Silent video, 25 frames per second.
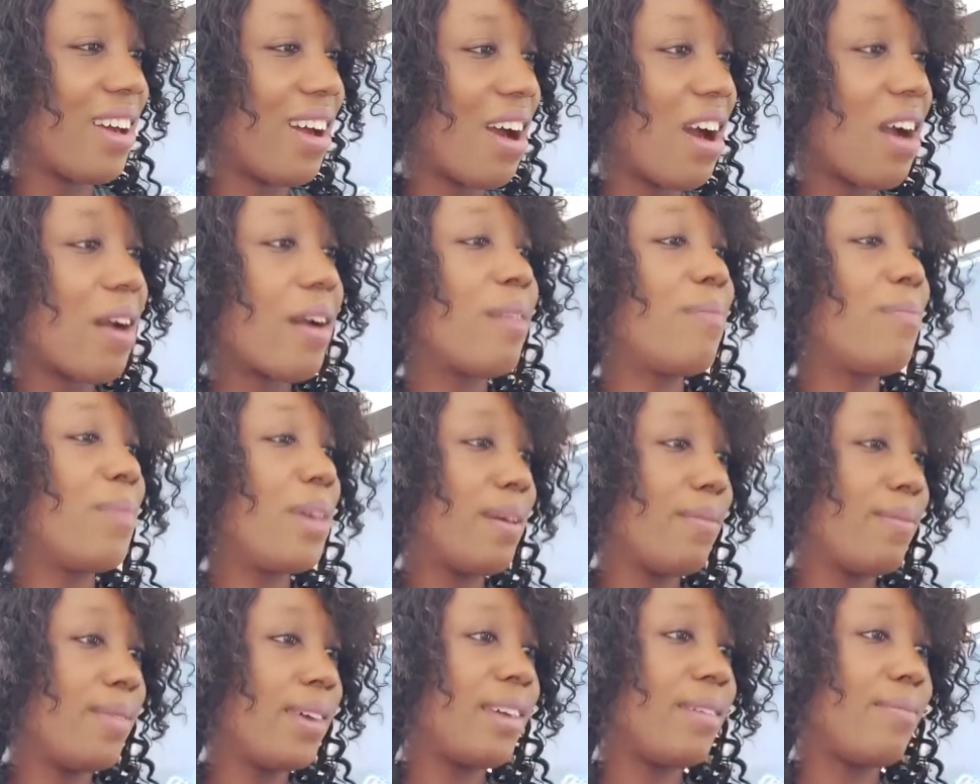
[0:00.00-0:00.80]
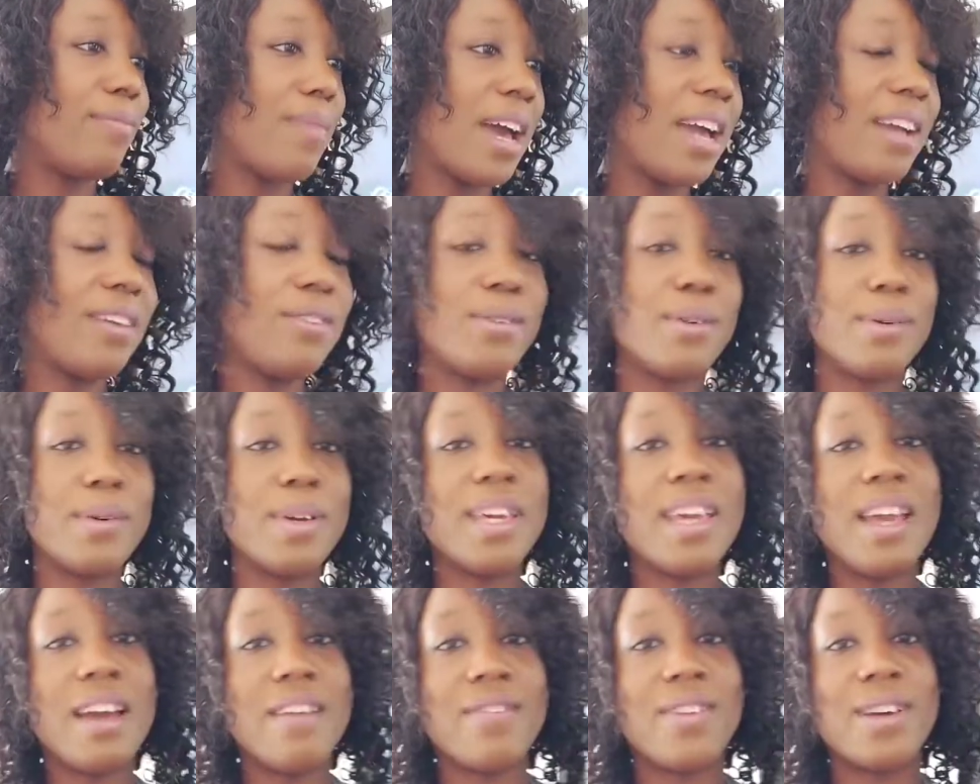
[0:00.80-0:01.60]
Or maybe by now
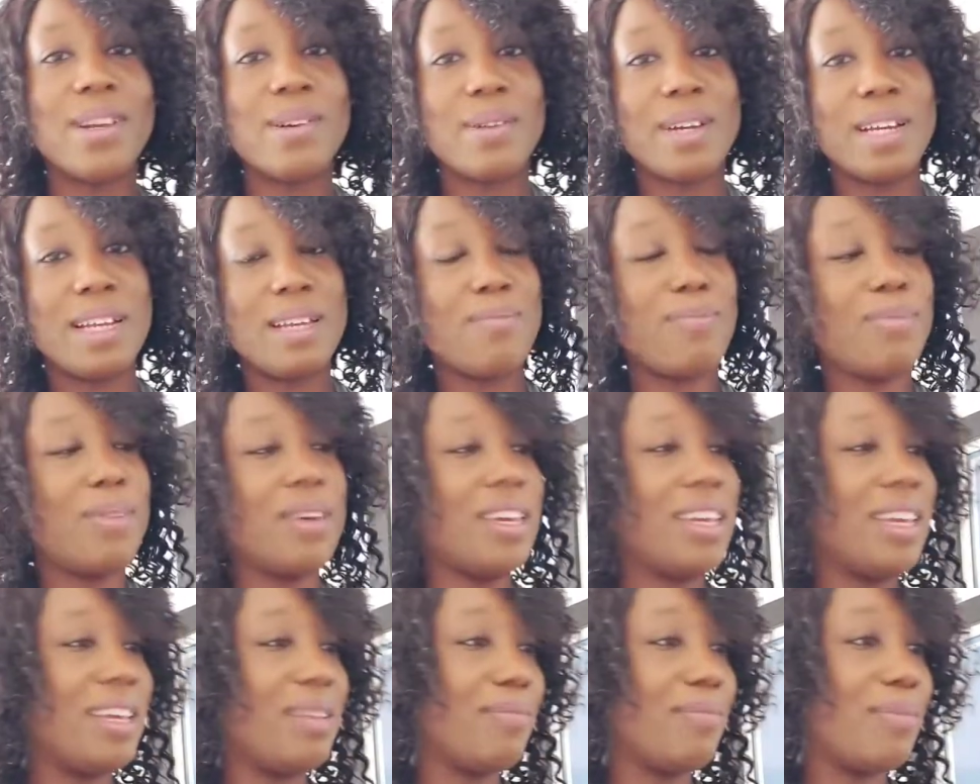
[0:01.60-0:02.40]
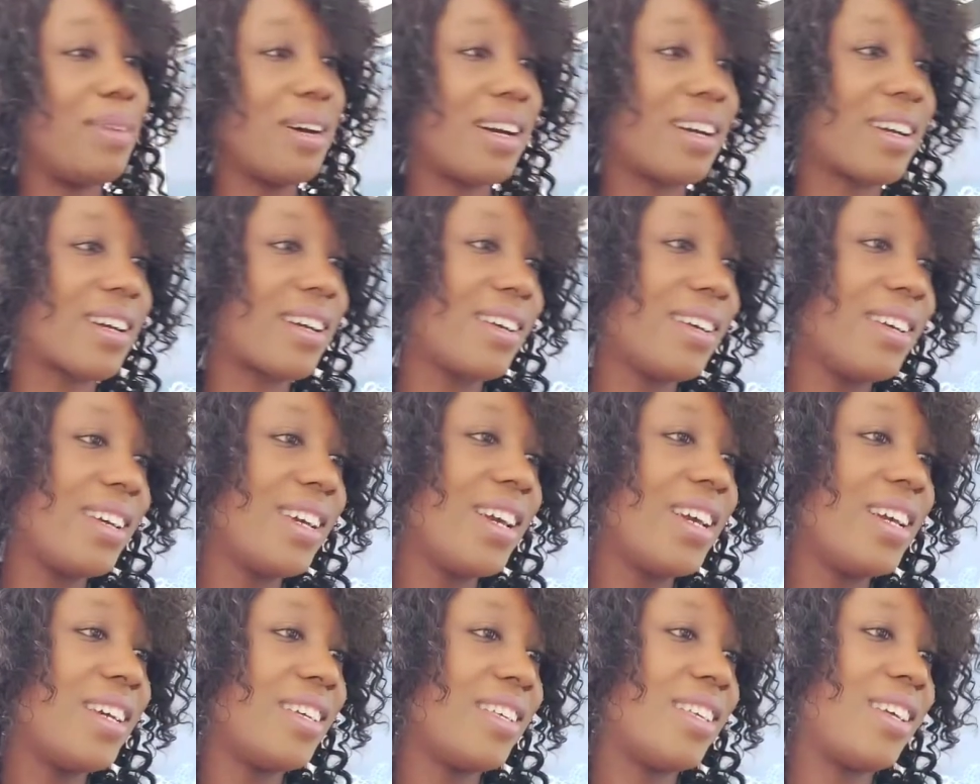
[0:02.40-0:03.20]
he have already paid it back.
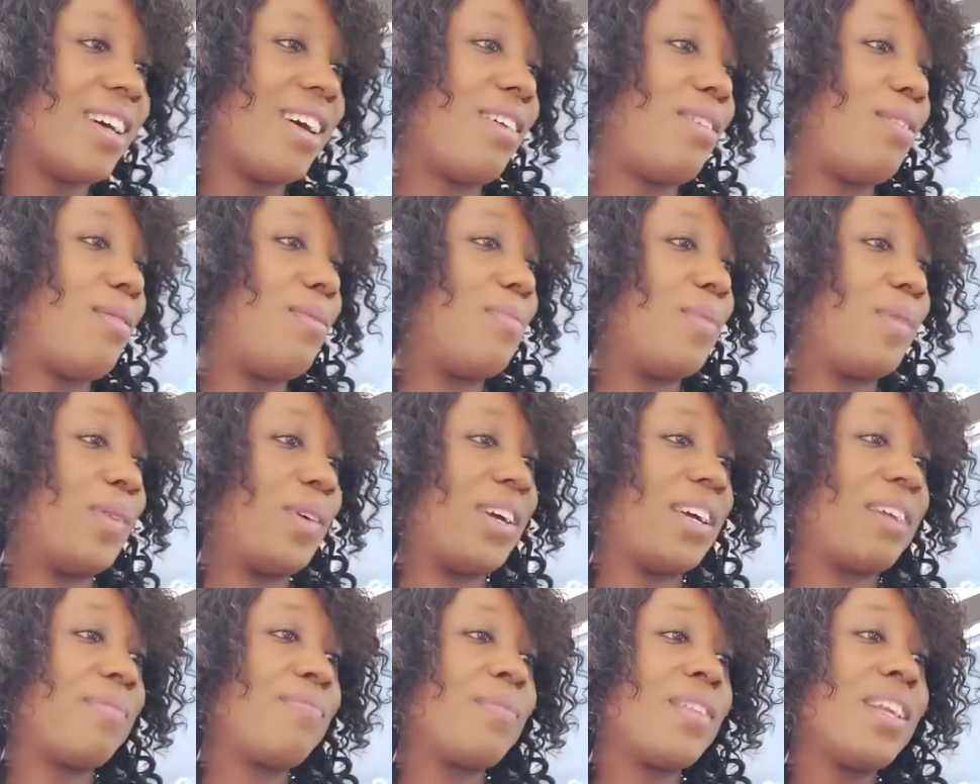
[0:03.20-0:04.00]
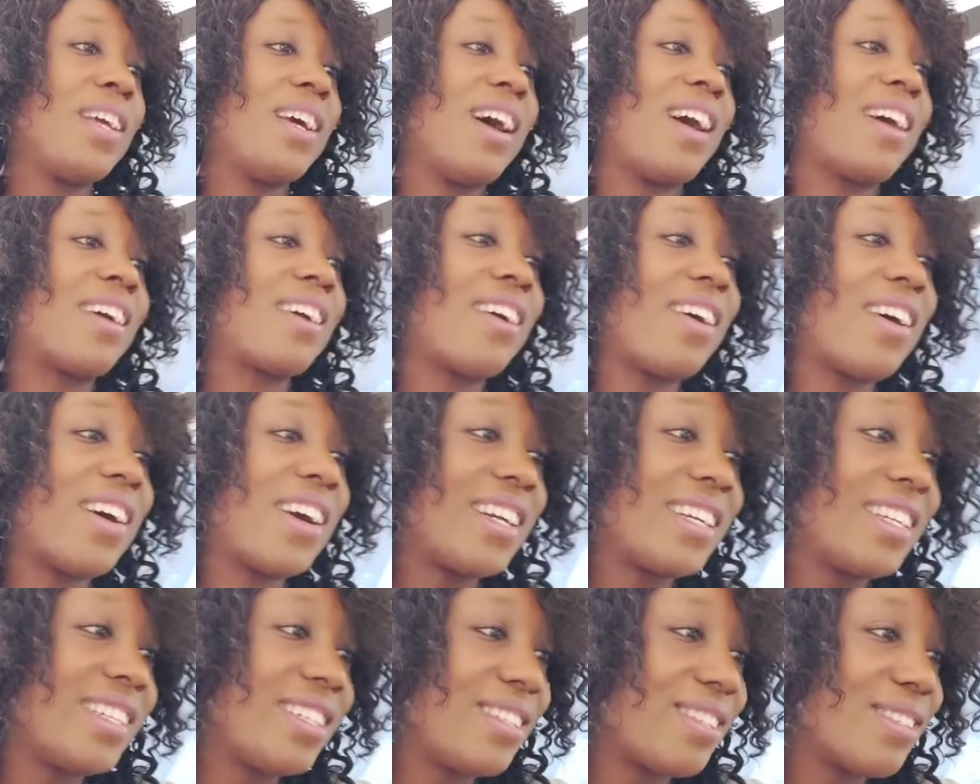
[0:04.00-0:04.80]
Oh boy.
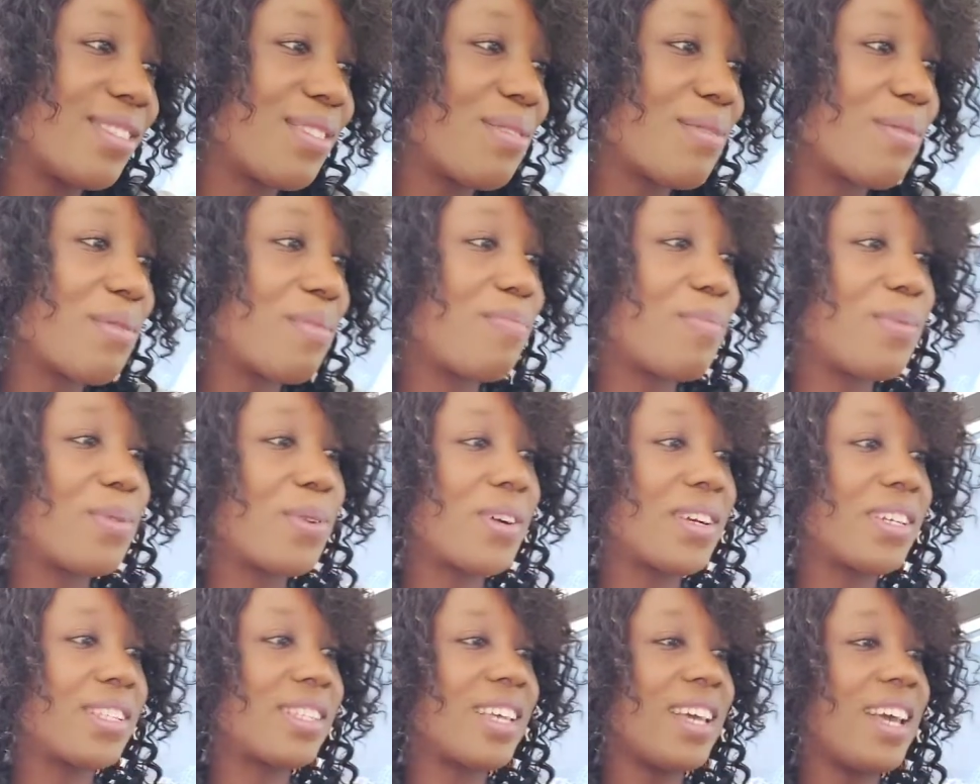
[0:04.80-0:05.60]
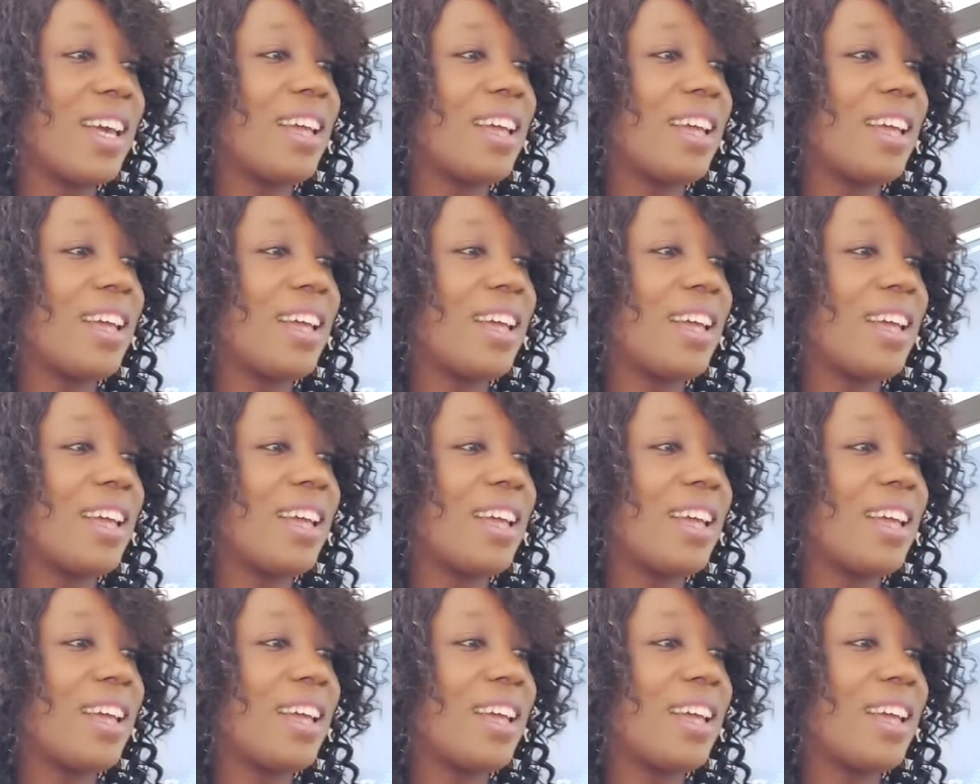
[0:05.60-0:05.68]
According to the report,